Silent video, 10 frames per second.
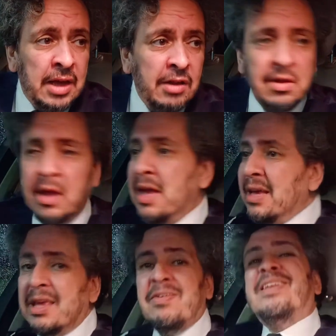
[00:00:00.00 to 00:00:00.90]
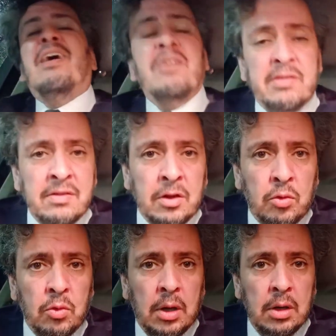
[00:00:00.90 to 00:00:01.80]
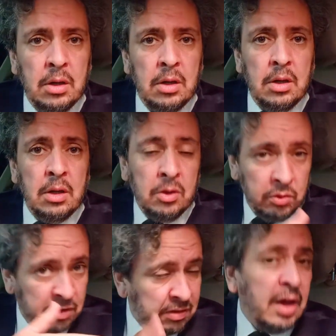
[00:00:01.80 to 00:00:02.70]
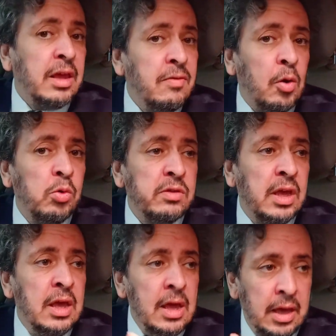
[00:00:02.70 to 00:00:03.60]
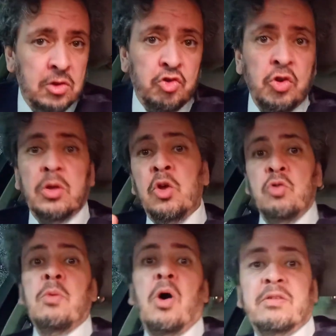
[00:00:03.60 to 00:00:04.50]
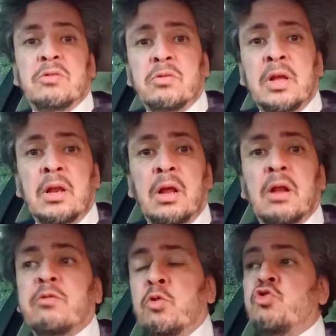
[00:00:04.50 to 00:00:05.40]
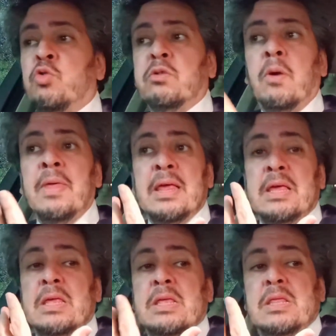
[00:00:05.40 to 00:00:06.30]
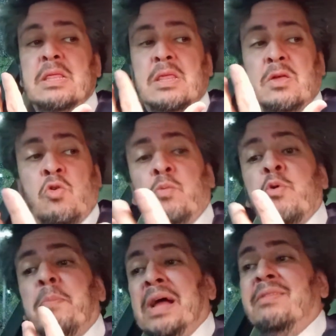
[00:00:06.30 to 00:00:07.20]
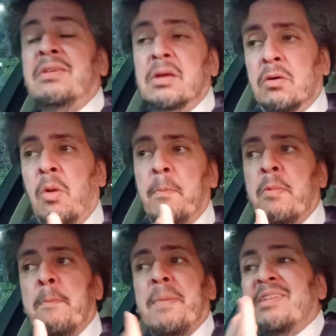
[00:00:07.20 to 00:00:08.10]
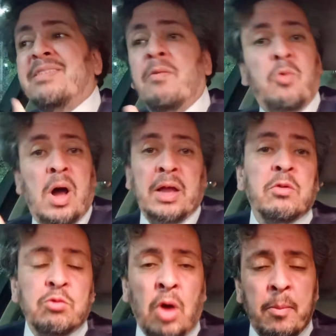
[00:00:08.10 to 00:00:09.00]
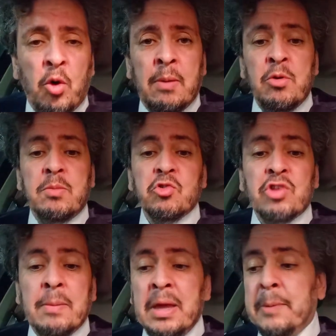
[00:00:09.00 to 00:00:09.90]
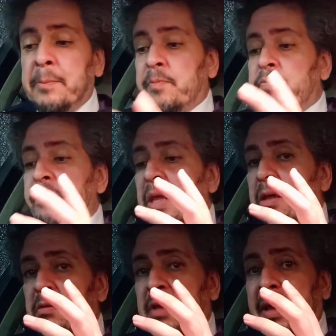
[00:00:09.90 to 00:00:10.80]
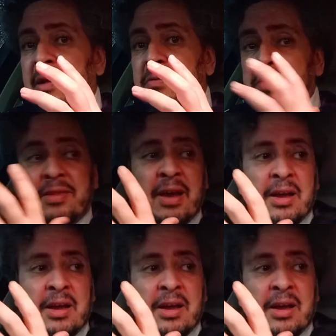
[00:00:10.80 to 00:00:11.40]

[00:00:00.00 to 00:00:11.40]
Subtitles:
And so that's what's going to cause a shock and instant death. The only thing we can't say, that we can't know and will probably never know, is how quickly the phenomenon started.